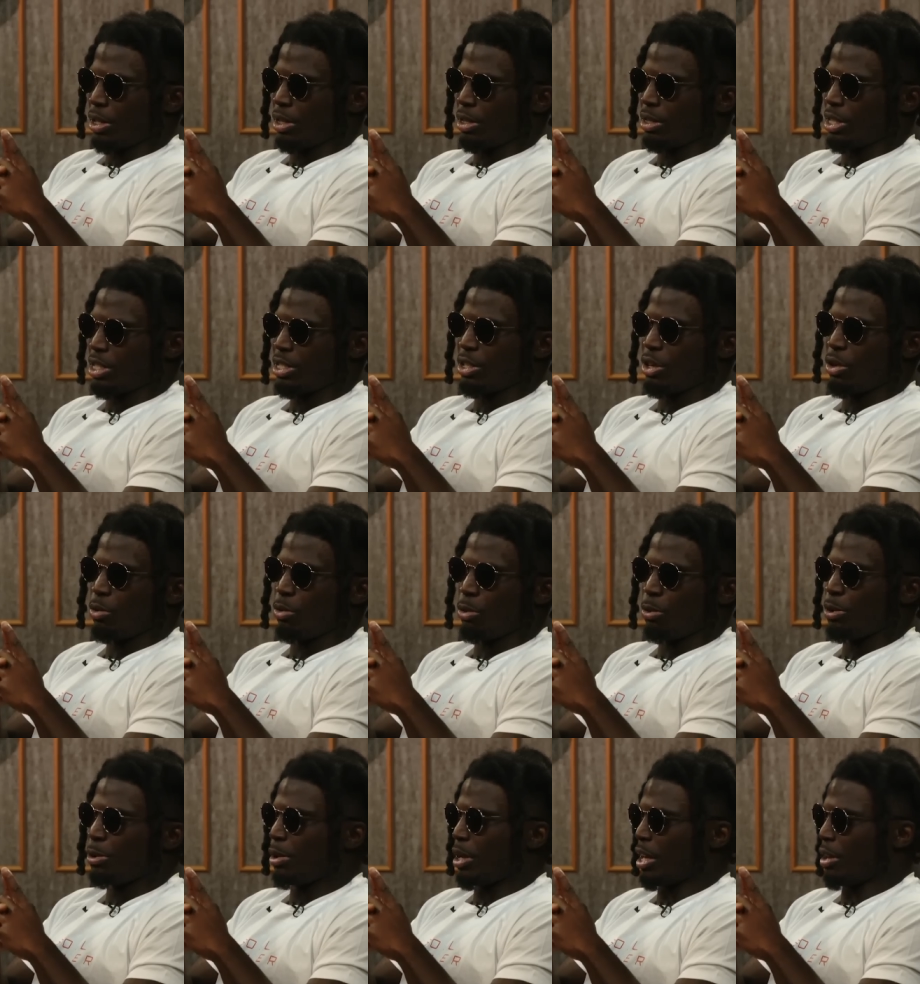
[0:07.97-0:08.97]
just know when
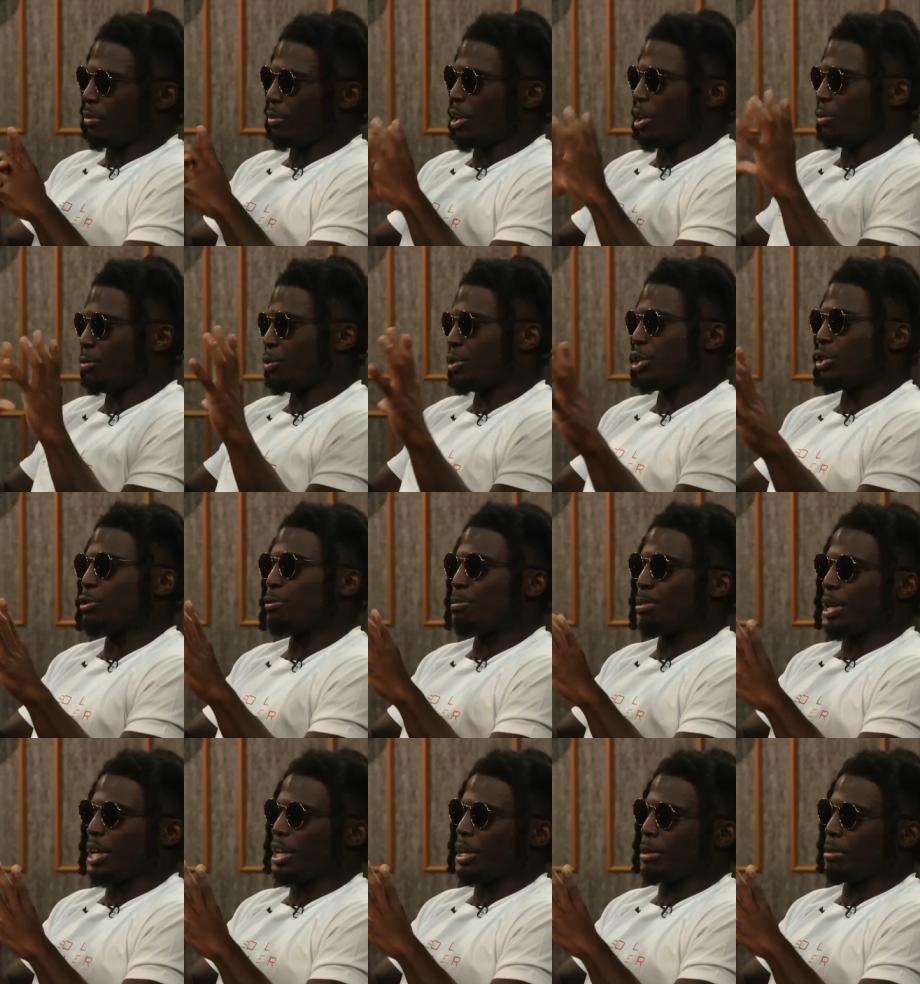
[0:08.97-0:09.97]
we, if, if we do
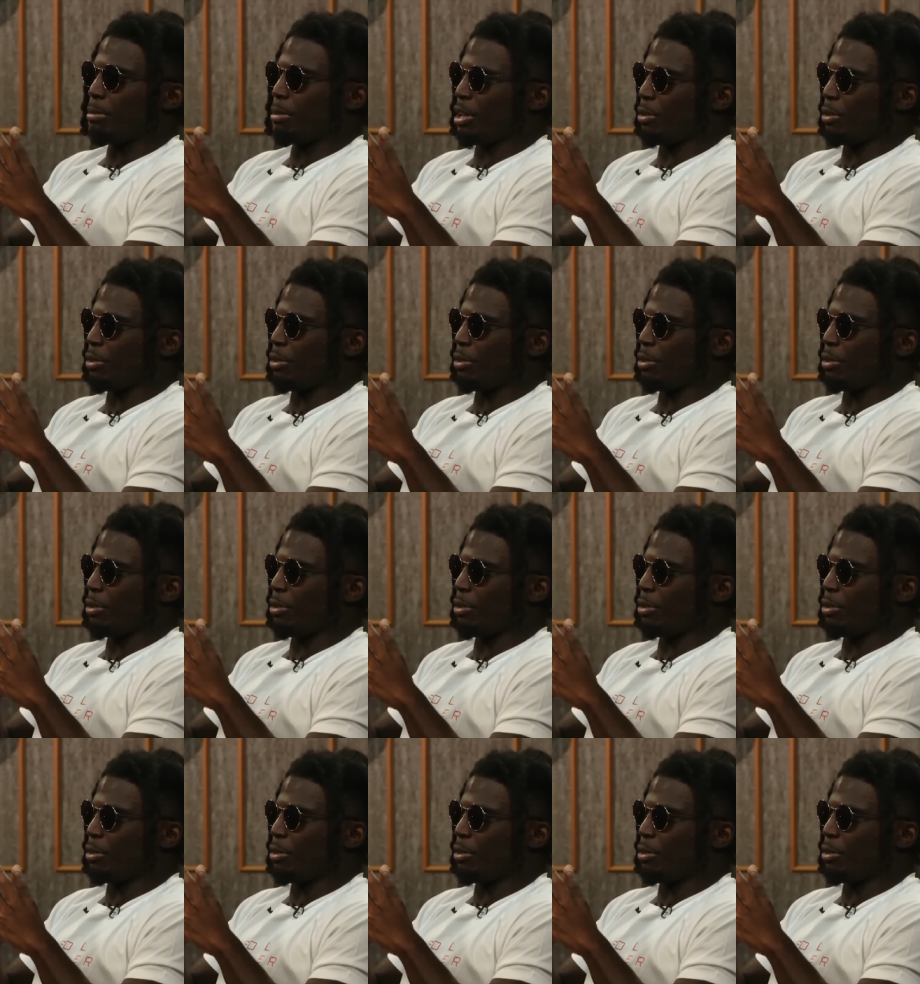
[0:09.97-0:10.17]
play them,